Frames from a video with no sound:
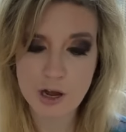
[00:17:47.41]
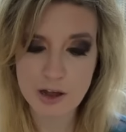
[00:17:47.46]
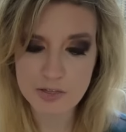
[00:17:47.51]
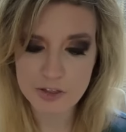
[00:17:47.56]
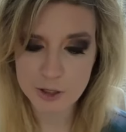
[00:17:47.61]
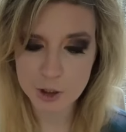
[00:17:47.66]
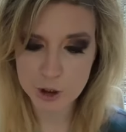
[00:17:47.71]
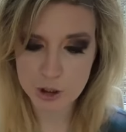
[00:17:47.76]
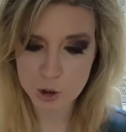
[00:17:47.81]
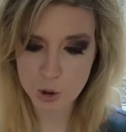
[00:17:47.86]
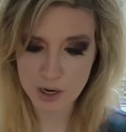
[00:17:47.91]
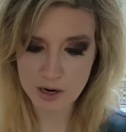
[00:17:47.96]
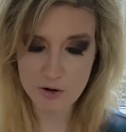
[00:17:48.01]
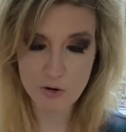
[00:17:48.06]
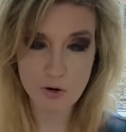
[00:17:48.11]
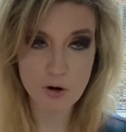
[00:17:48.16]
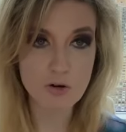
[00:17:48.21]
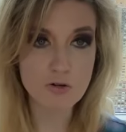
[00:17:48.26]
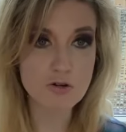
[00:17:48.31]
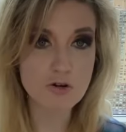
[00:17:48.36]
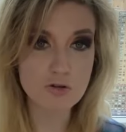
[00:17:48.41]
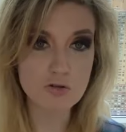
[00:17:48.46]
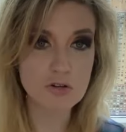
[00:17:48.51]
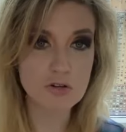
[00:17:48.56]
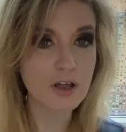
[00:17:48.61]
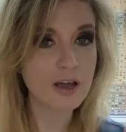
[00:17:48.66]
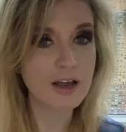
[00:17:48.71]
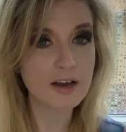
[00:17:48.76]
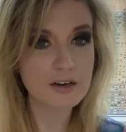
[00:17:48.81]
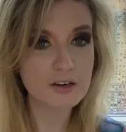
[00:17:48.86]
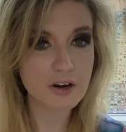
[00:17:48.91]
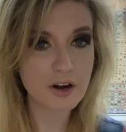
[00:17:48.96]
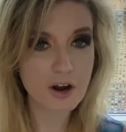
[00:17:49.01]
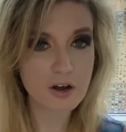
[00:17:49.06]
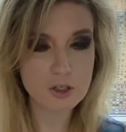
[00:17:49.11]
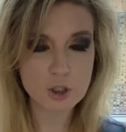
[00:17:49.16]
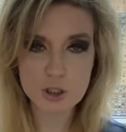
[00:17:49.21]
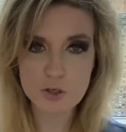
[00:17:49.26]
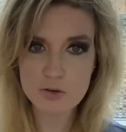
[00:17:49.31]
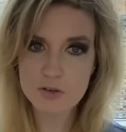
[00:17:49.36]
I think she drank her own Kool Aid. You
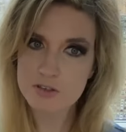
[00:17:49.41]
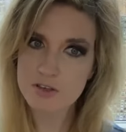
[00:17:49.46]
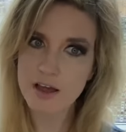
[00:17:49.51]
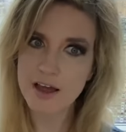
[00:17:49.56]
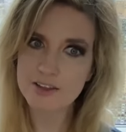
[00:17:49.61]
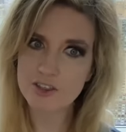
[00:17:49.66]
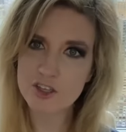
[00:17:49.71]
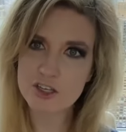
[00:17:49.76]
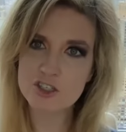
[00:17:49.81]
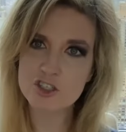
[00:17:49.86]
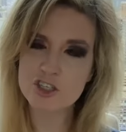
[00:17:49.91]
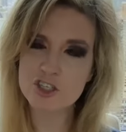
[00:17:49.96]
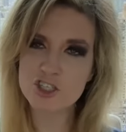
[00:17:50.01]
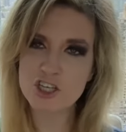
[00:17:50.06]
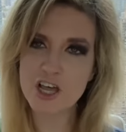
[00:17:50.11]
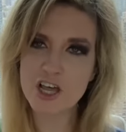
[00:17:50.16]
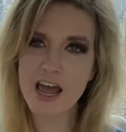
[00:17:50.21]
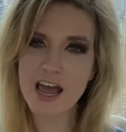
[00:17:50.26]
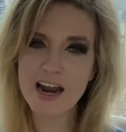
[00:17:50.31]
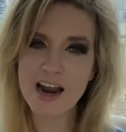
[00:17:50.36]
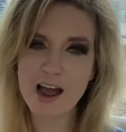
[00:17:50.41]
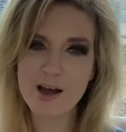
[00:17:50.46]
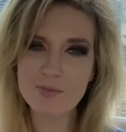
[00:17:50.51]
know, she was like, "This is it.